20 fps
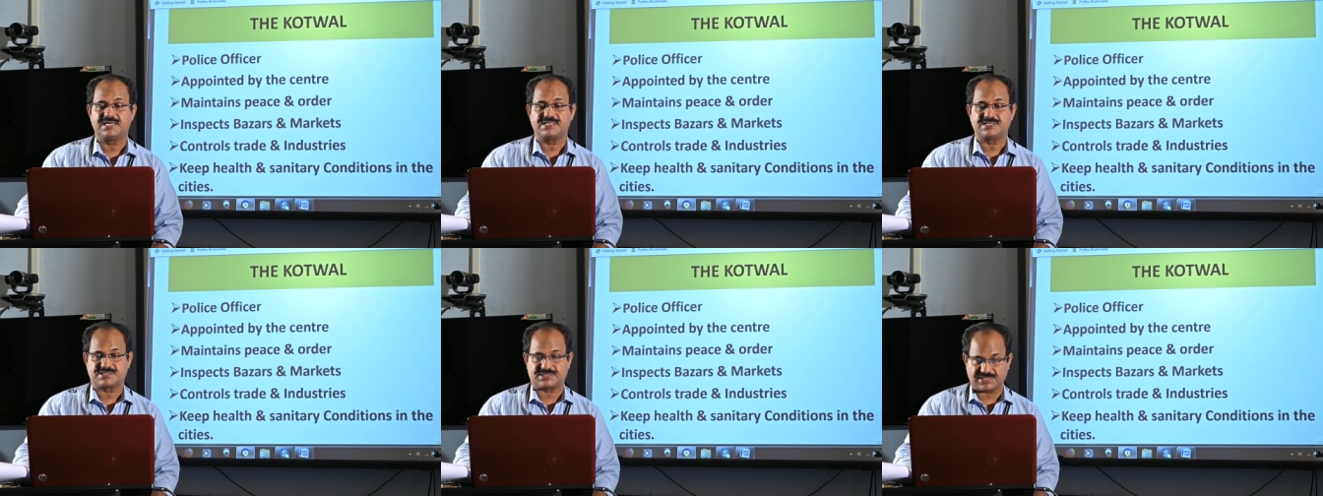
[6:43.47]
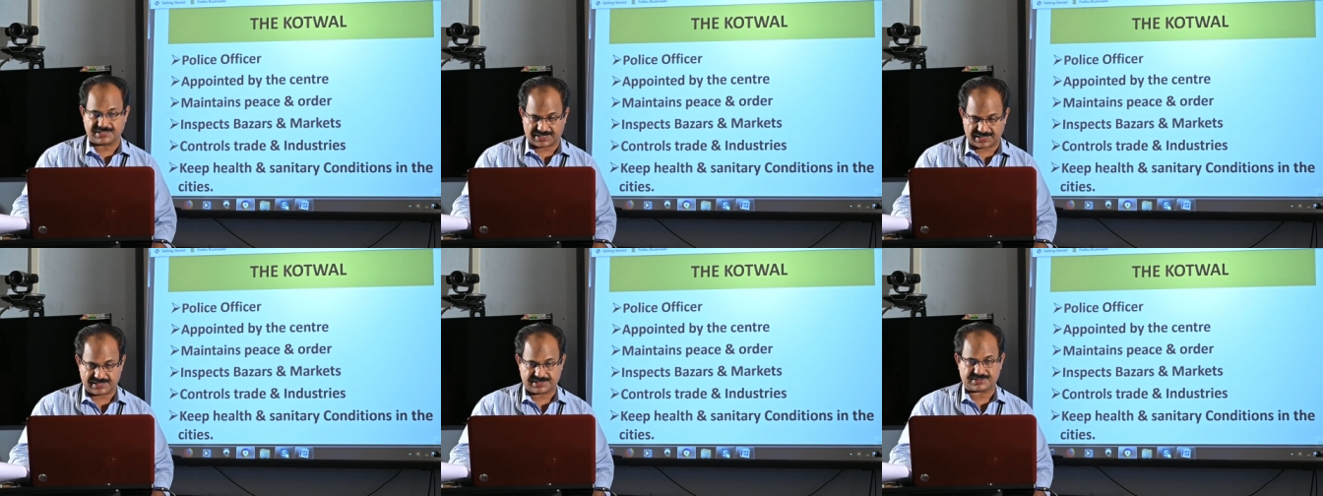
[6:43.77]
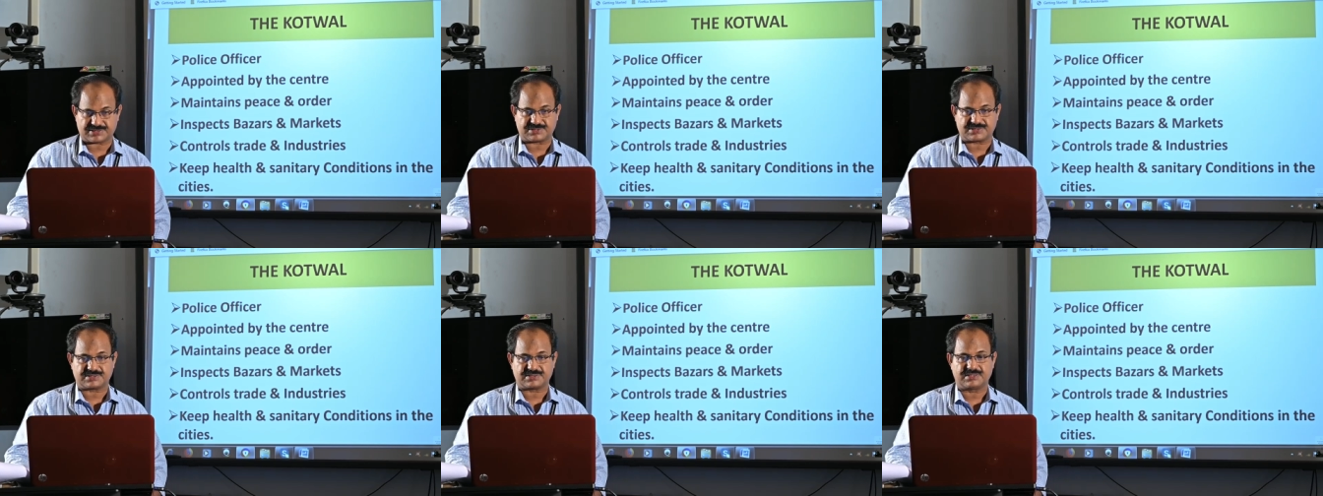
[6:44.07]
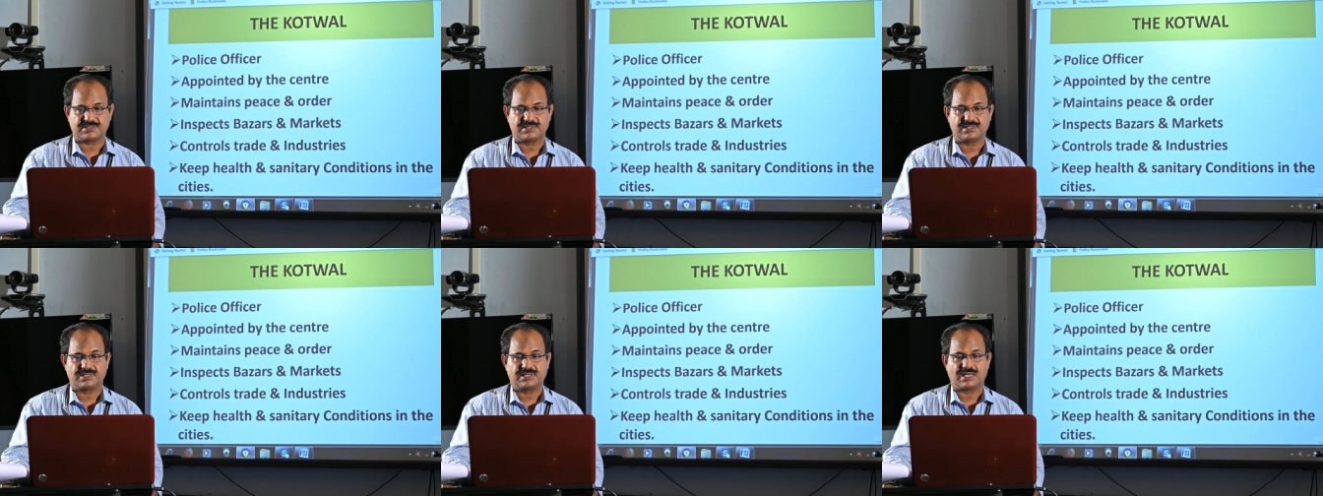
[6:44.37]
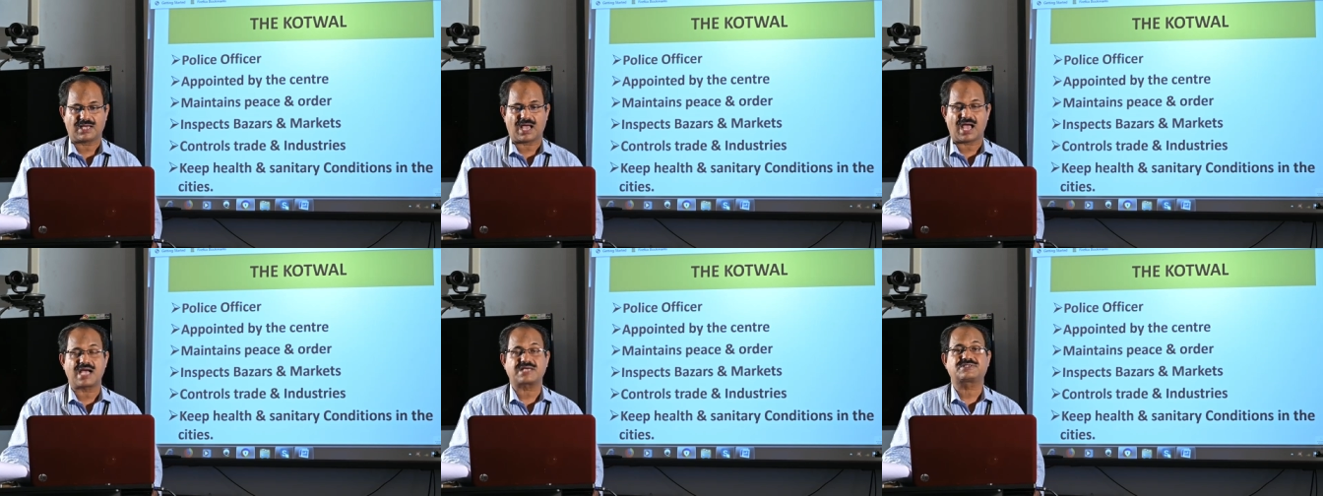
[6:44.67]
cities.
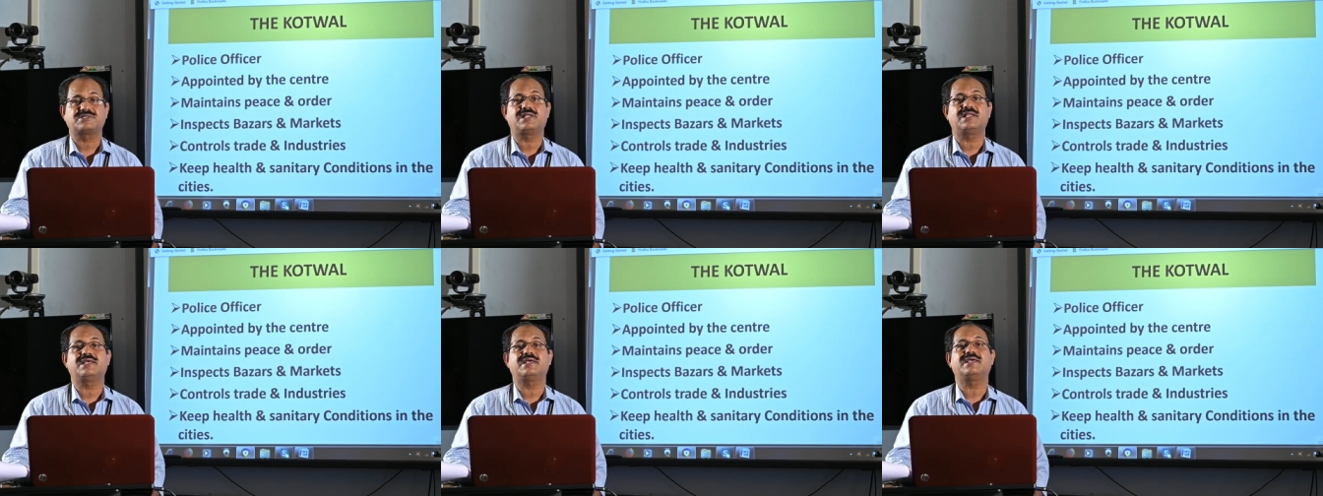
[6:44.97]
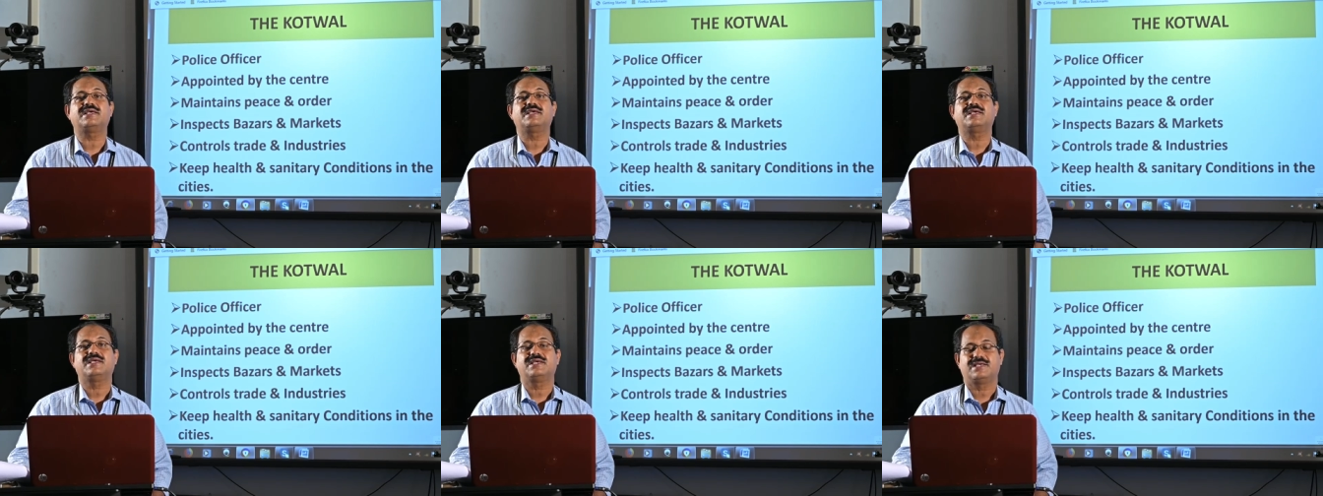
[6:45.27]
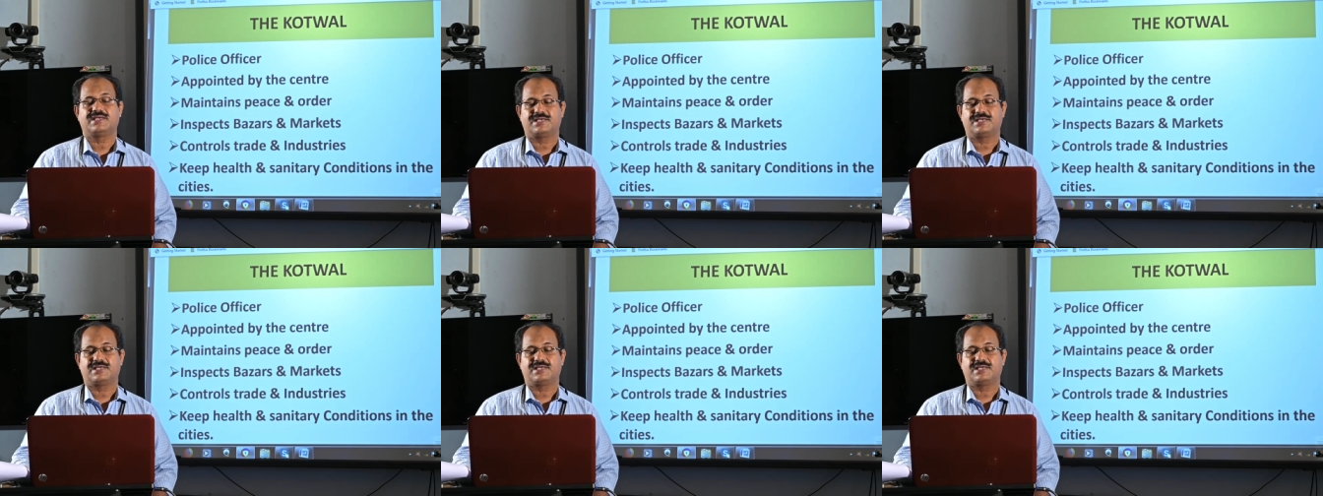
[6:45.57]
Actually,